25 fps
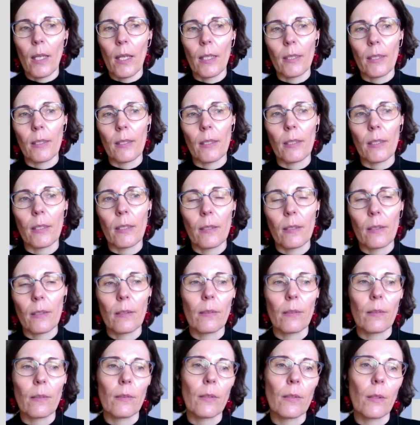And
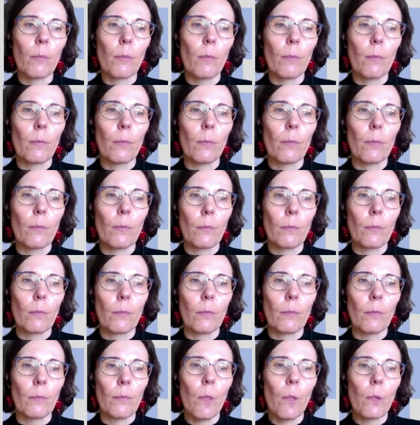the
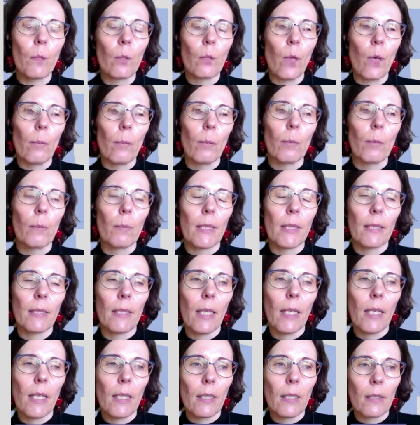most common
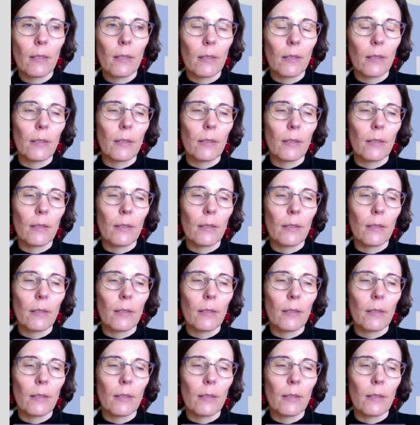mistake